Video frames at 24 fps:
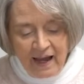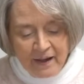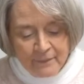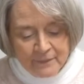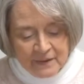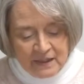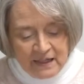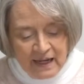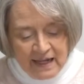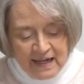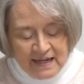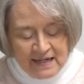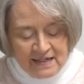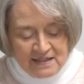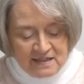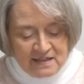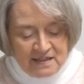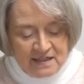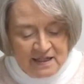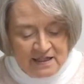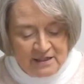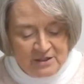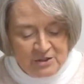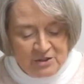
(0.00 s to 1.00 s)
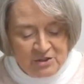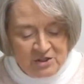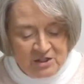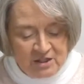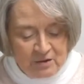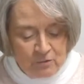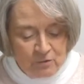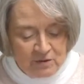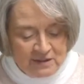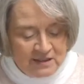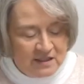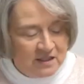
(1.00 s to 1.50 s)
glad it says she
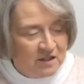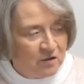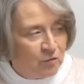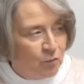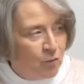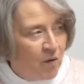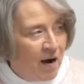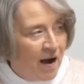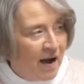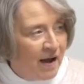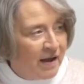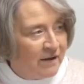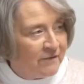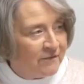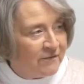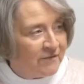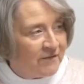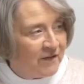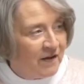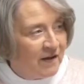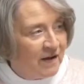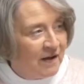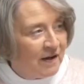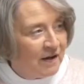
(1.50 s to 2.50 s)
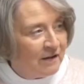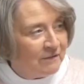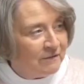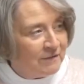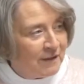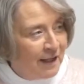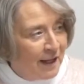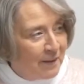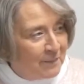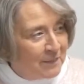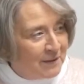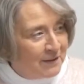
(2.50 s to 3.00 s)
was the wife of
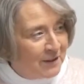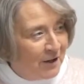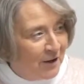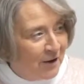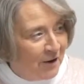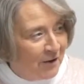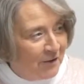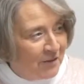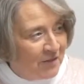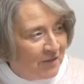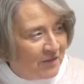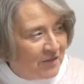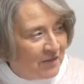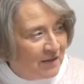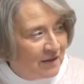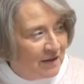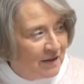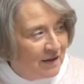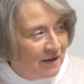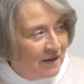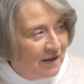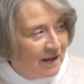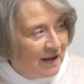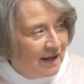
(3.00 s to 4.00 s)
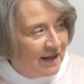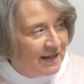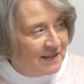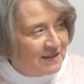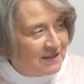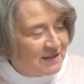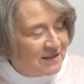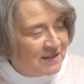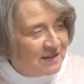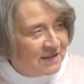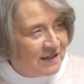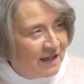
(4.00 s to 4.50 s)
Lapidoth
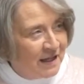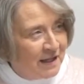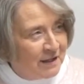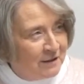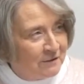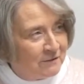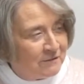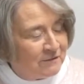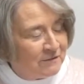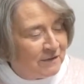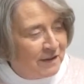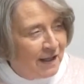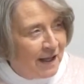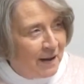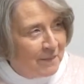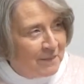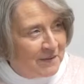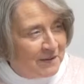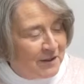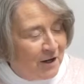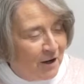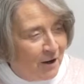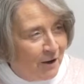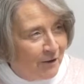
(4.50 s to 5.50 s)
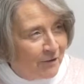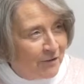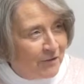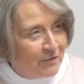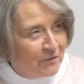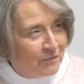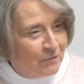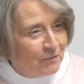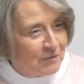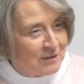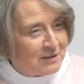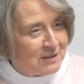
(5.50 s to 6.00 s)
instead of Lapidoth
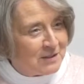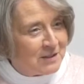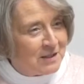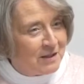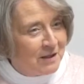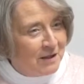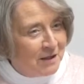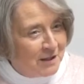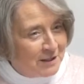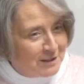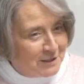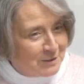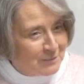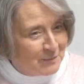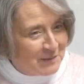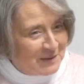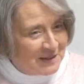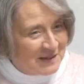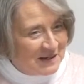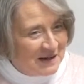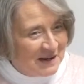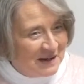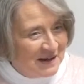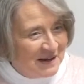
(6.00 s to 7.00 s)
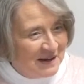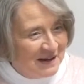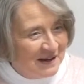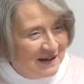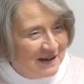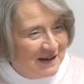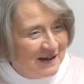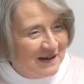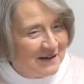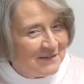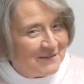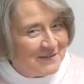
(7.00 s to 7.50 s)
was the husband
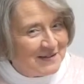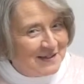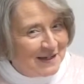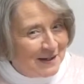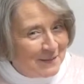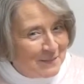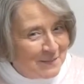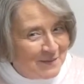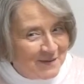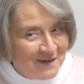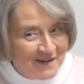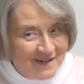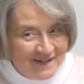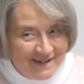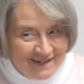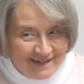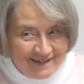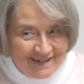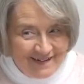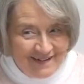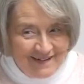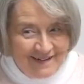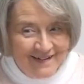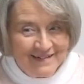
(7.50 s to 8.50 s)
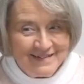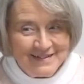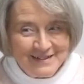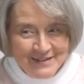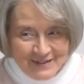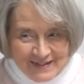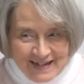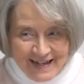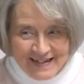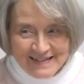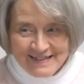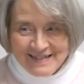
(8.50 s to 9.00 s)
of Deborah. Did you
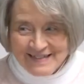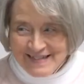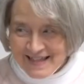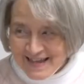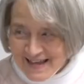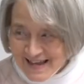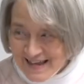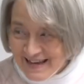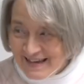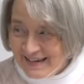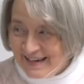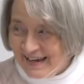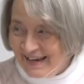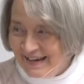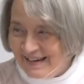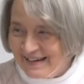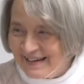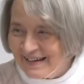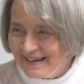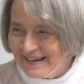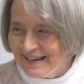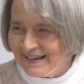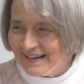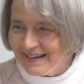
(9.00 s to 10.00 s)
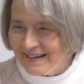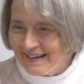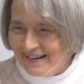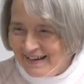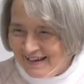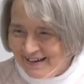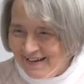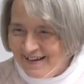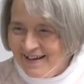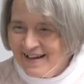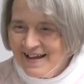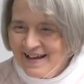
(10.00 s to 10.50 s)
catch that?
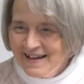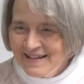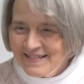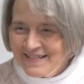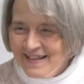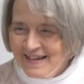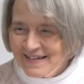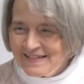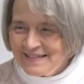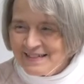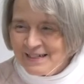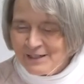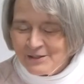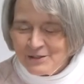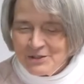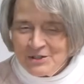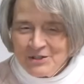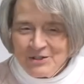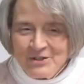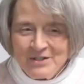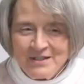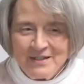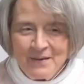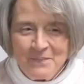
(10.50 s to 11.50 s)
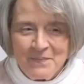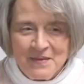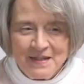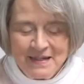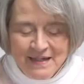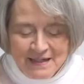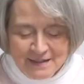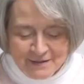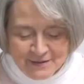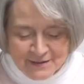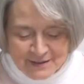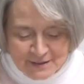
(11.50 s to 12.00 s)
That tells you something
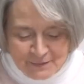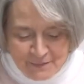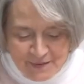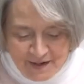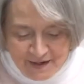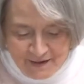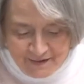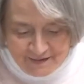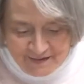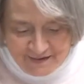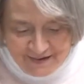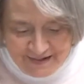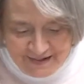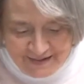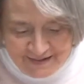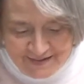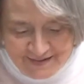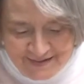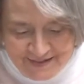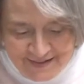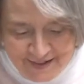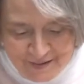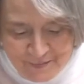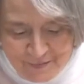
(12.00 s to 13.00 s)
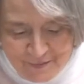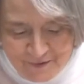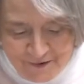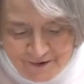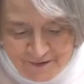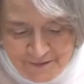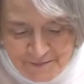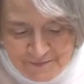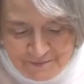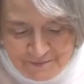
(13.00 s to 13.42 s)
else about Deborah.